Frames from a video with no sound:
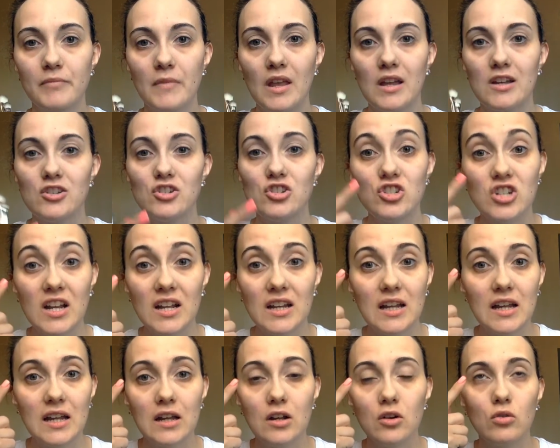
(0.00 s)

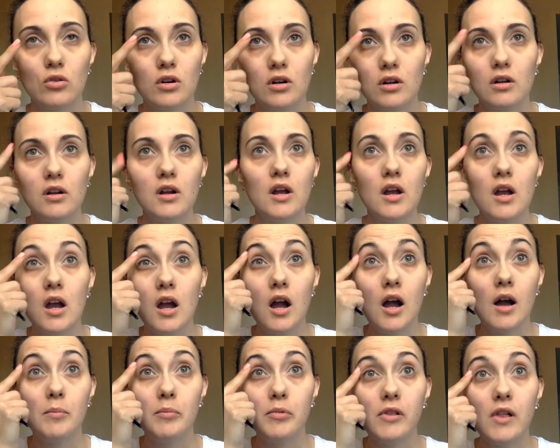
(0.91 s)
shading or
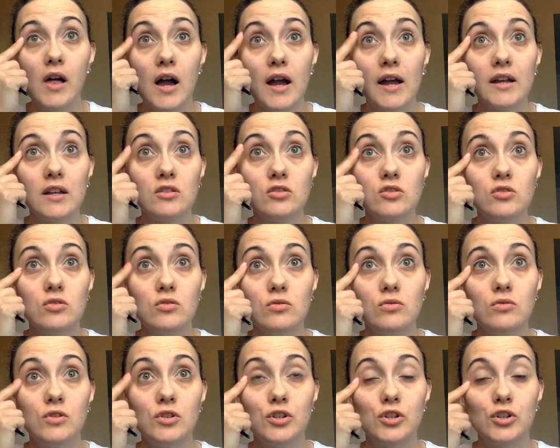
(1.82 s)
applying to
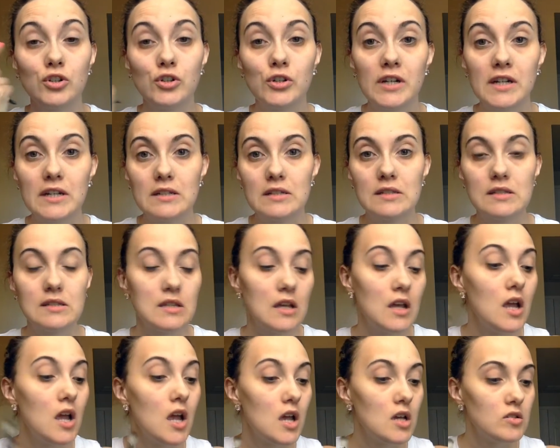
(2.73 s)
your crease.
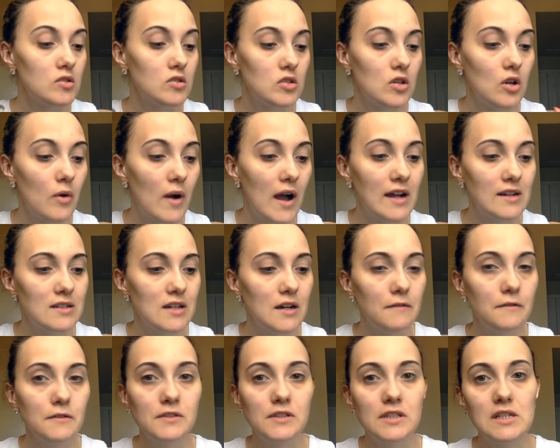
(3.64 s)
So I
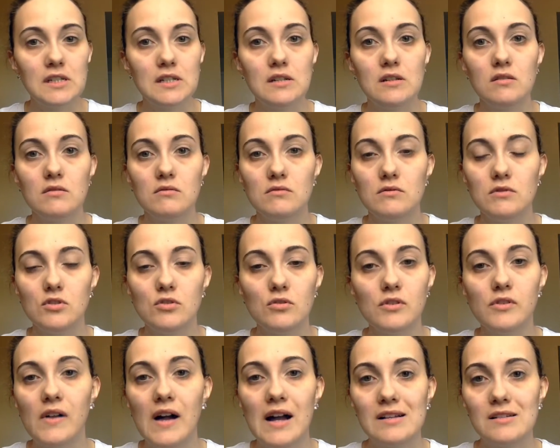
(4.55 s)
definitely
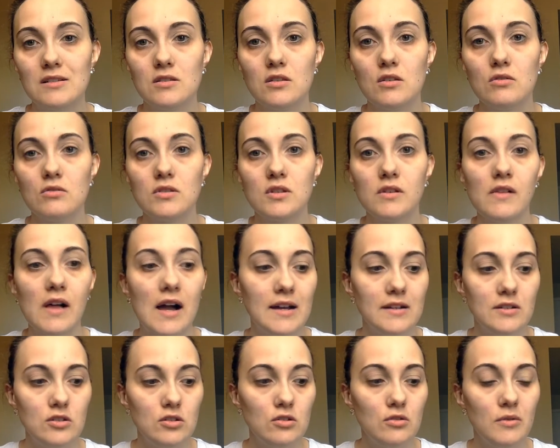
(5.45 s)
utilize those a
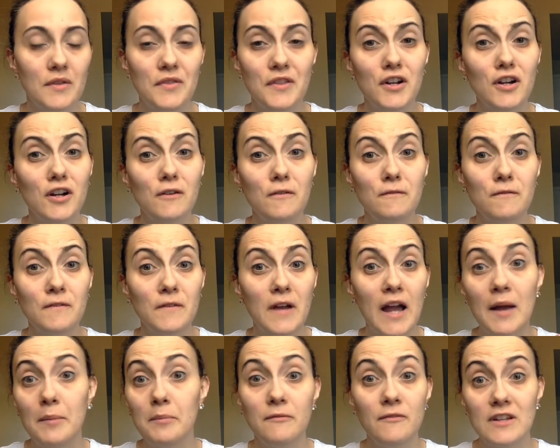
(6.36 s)
lot too, and they're
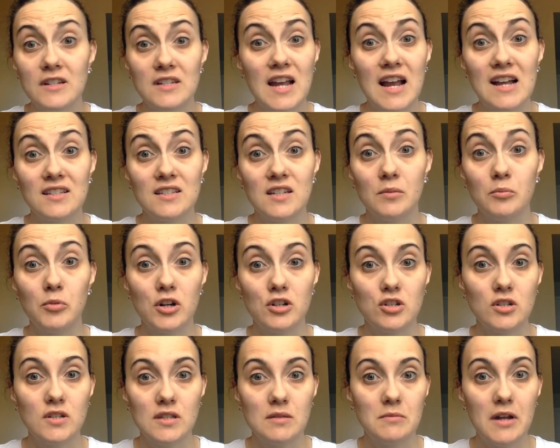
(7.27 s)
fantastic
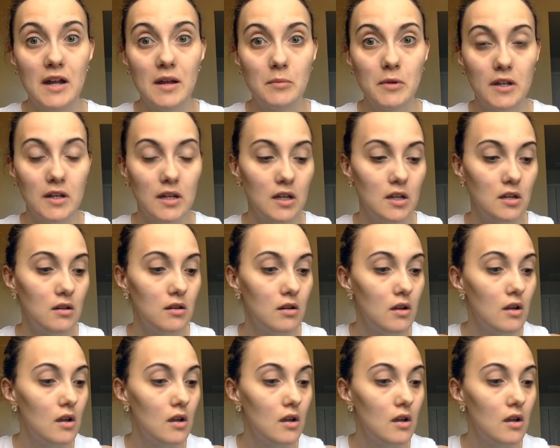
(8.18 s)
brushes in my opinion.